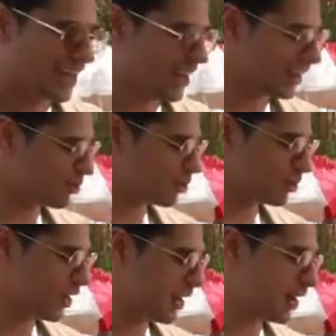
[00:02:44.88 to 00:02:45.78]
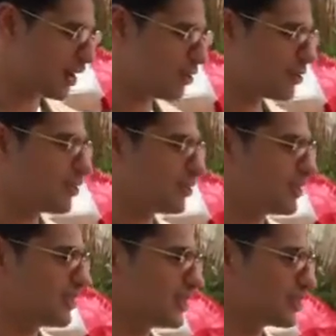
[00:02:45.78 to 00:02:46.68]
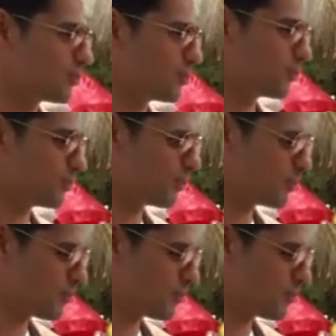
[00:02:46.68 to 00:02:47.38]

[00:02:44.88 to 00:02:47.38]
I don't know how you